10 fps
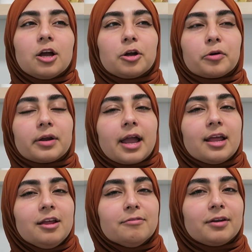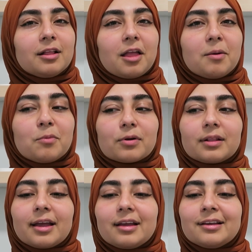creative and a lot more
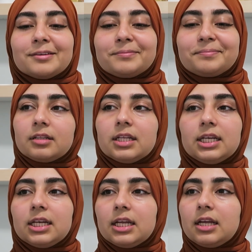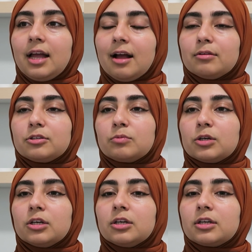like cleaning,
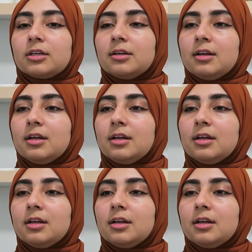housework,